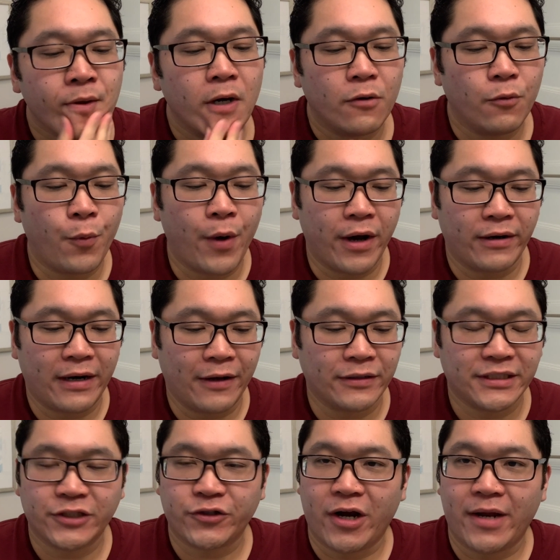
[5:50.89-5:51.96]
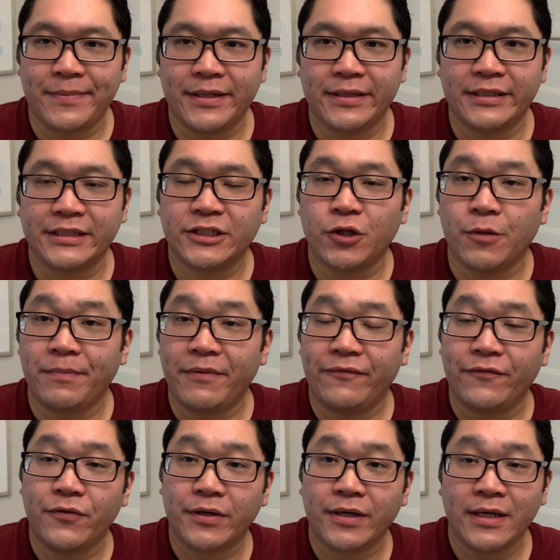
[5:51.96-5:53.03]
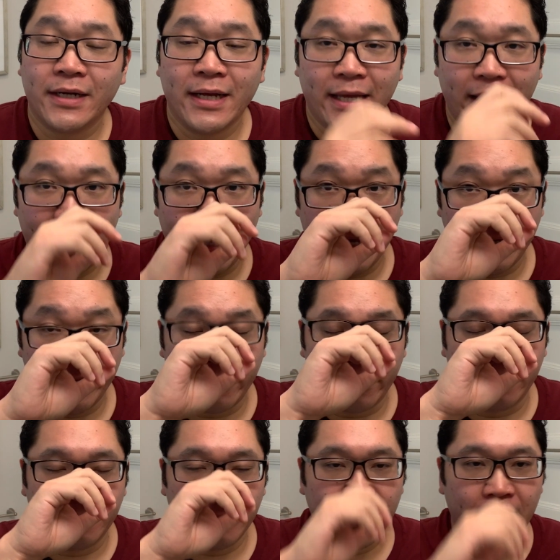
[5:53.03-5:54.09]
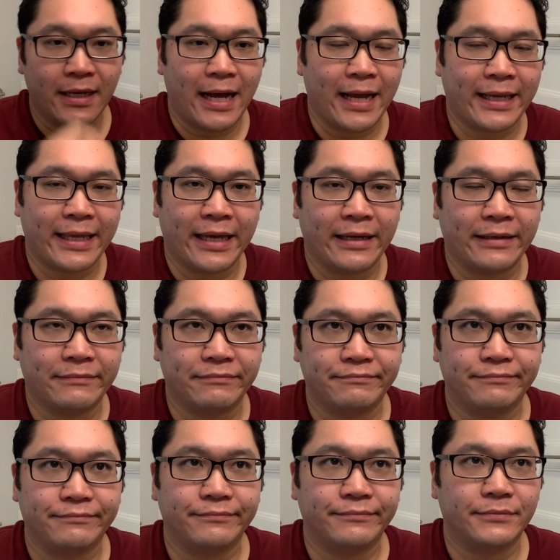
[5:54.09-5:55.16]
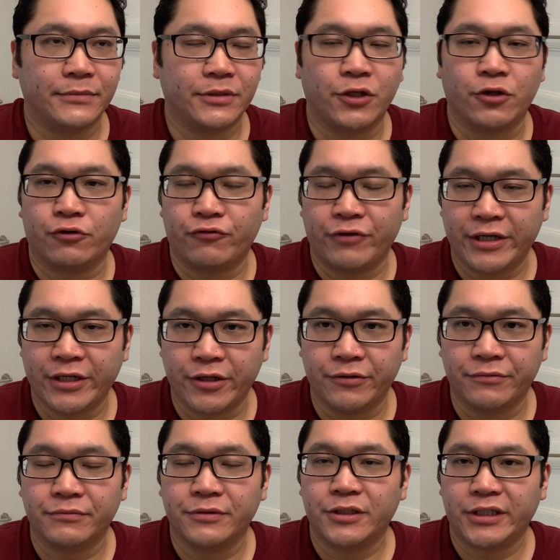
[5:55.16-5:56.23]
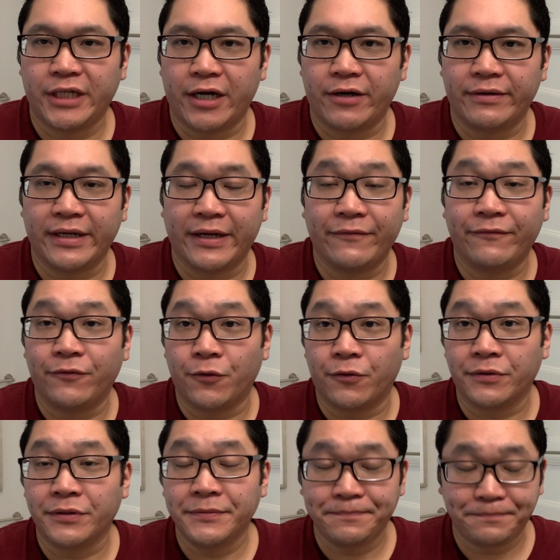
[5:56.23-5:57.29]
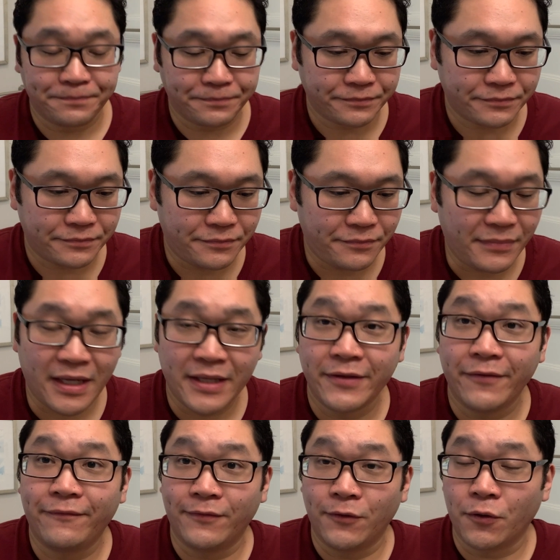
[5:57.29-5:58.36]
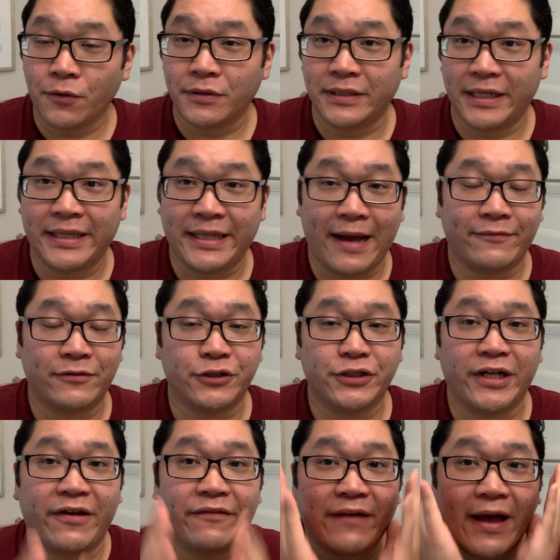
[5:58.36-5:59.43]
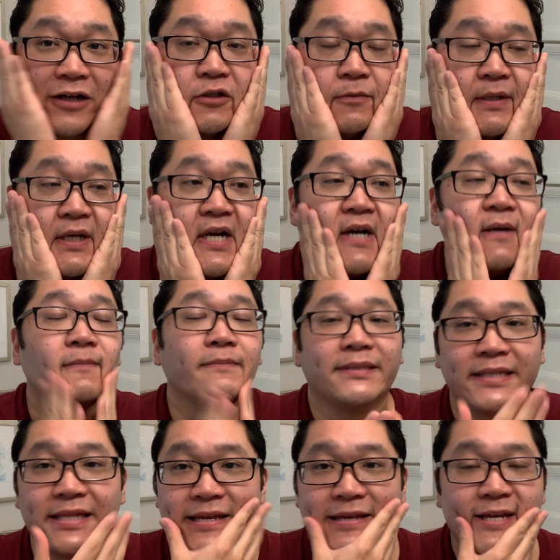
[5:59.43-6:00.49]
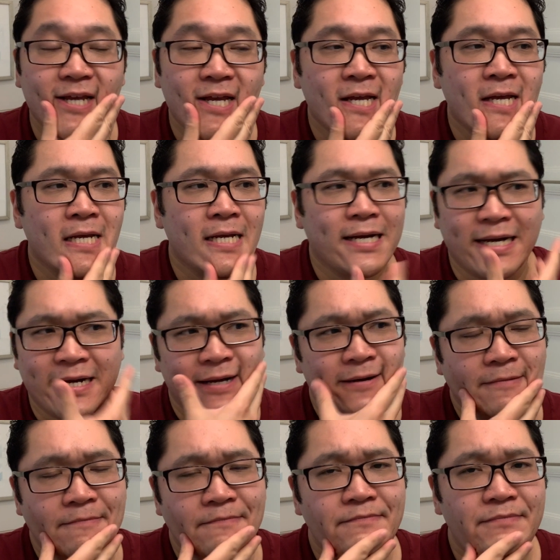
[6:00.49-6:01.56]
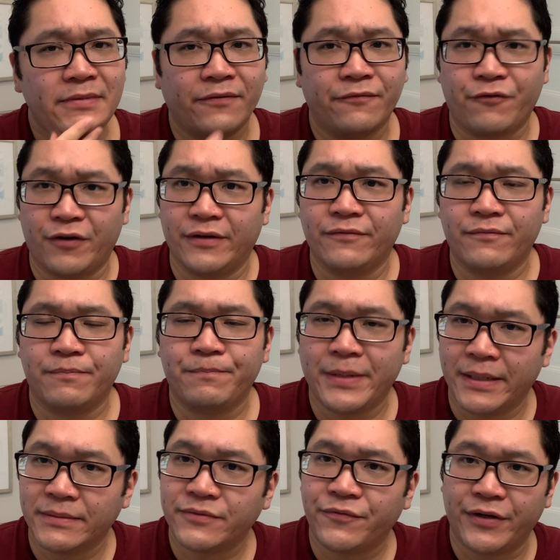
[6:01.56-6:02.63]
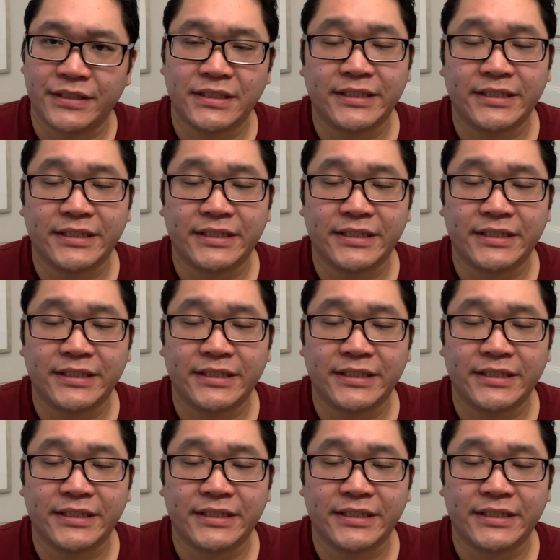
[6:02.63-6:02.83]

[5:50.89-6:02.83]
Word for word: where I was describing the soap before, and I get you know green note, cherry, and floral. The floral in the aftershave actually becomes the um, front becomes front and